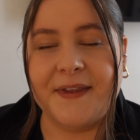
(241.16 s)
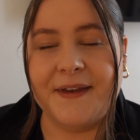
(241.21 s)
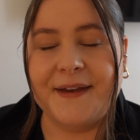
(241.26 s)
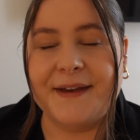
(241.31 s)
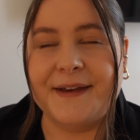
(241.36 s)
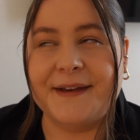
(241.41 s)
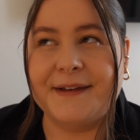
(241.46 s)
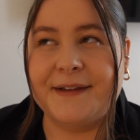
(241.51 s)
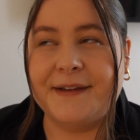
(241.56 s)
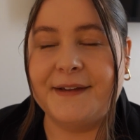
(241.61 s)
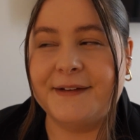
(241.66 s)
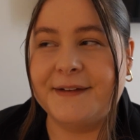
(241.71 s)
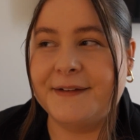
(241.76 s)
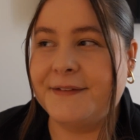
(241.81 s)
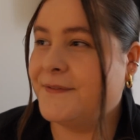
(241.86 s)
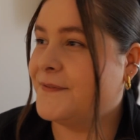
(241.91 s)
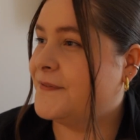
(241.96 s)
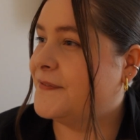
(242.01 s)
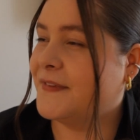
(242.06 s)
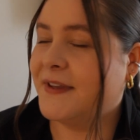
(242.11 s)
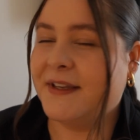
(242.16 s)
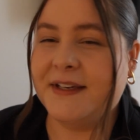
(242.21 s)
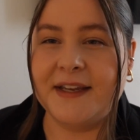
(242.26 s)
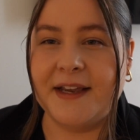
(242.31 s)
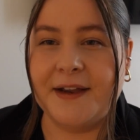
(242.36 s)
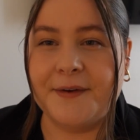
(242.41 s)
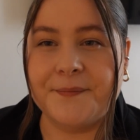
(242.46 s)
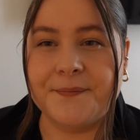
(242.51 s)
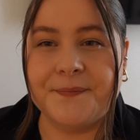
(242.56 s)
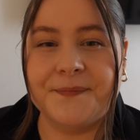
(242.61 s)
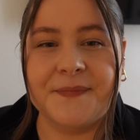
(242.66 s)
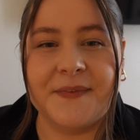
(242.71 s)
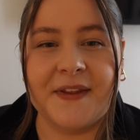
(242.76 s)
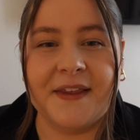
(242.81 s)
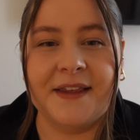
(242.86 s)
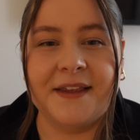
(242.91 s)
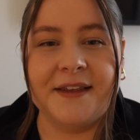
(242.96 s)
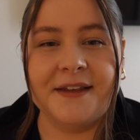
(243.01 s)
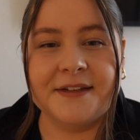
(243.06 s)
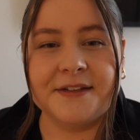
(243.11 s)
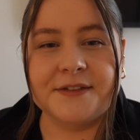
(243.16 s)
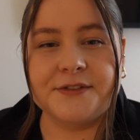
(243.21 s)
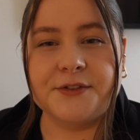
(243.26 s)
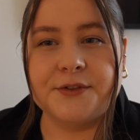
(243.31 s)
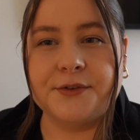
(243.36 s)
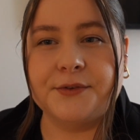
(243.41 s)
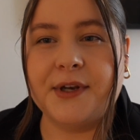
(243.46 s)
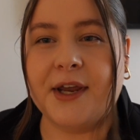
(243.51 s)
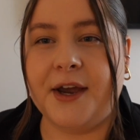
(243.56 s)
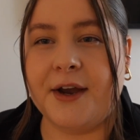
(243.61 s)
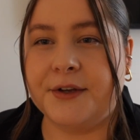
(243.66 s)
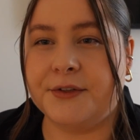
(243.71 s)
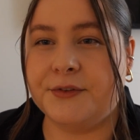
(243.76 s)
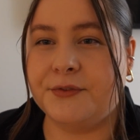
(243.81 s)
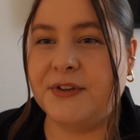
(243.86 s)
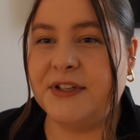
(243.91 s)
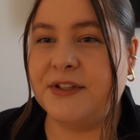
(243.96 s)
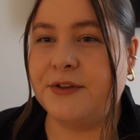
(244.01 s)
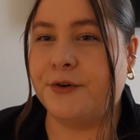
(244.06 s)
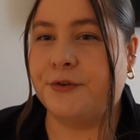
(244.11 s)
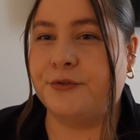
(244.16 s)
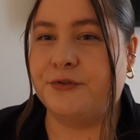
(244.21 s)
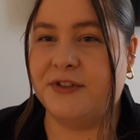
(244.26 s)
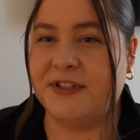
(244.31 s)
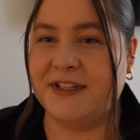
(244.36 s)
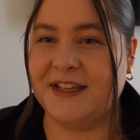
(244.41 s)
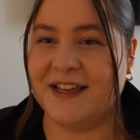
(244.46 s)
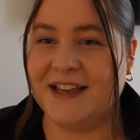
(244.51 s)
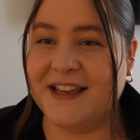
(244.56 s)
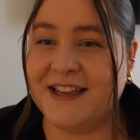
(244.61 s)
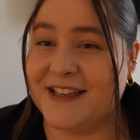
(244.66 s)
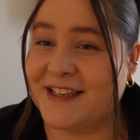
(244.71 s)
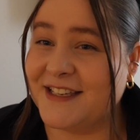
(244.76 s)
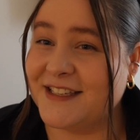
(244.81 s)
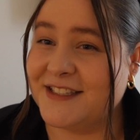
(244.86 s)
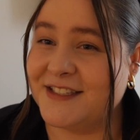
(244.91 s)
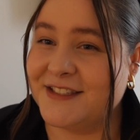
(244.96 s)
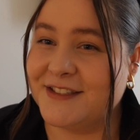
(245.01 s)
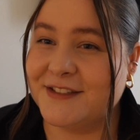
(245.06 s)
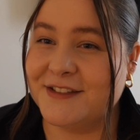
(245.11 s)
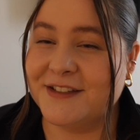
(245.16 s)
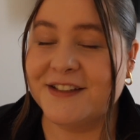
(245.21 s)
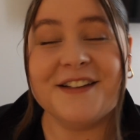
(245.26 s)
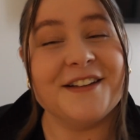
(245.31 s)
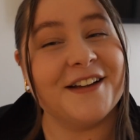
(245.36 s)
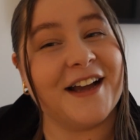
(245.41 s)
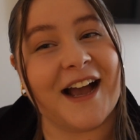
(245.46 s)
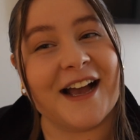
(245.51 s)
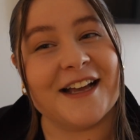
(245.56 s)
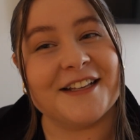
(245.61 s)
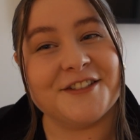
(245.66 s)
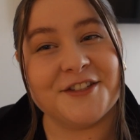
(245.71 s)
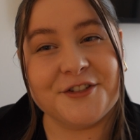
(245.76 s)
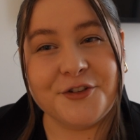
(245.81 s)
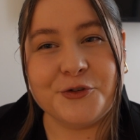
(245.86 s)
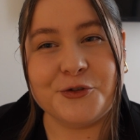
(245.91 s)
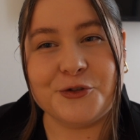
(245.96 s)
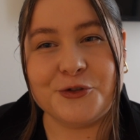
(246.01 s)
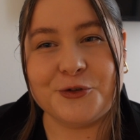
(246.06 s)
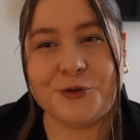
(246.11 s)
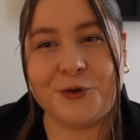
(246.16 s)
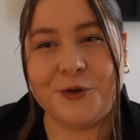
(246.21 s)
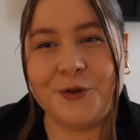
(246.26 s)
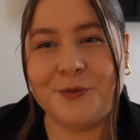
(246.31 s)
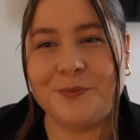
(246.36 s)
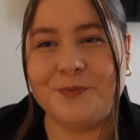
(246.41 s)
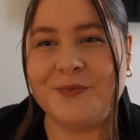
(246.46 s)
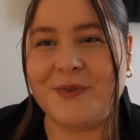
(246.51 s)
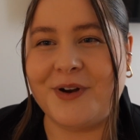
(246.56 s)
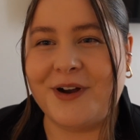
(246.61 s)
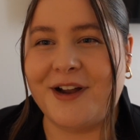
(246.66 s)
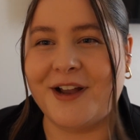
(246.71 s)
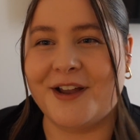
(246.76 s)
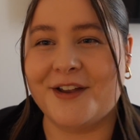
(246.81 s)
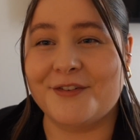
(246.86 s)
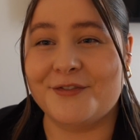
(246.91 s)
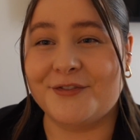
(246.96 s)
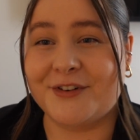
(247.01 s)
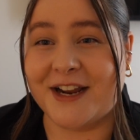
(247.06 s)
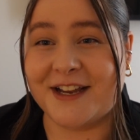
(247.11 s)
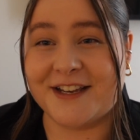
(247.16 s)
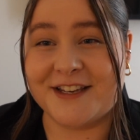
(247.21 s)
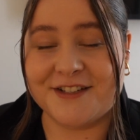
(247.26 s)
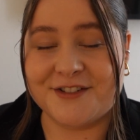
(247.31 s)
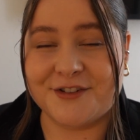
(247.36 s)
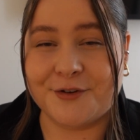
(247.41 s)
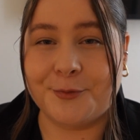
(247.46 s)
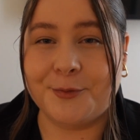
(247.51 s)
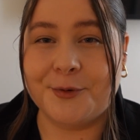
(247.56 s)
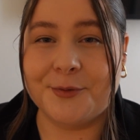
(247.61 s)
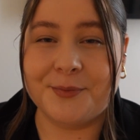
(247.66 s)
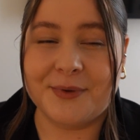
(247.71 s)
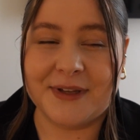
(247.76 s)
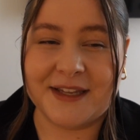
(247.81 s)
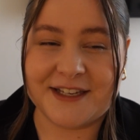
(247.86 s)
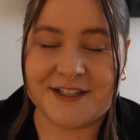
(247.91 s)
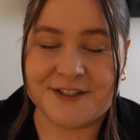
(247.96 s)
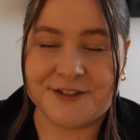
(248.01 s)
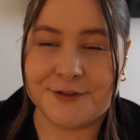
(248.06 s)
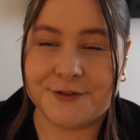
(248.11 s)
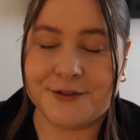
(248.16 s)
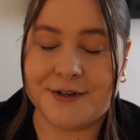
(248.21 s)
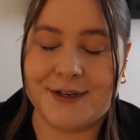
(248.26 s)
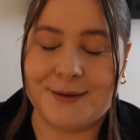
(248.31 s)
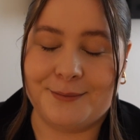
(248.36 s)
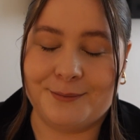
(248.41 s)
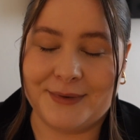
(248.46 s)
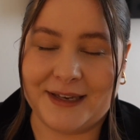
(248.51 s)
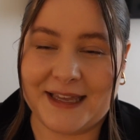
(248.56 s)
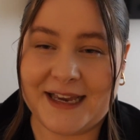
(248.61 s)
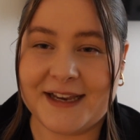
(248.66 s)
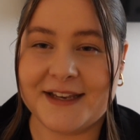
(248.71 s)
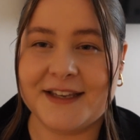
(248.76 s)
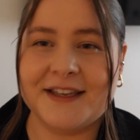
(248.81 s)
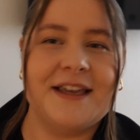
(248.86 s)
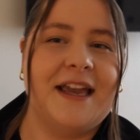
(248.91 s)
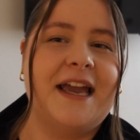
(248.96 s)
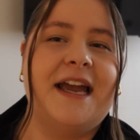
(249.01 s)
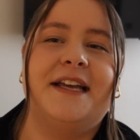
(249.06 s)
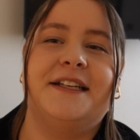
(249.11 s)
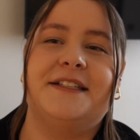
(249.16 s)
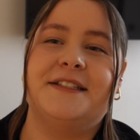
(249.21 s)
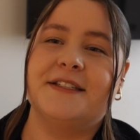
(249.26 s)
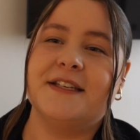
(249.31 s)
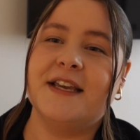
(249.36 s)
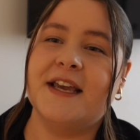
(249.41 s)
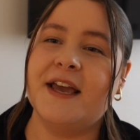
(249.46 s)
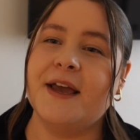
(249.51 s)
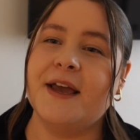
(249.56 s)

And yeah, so the outfit of the day is, as usual, my Frankie Shop blazer in black and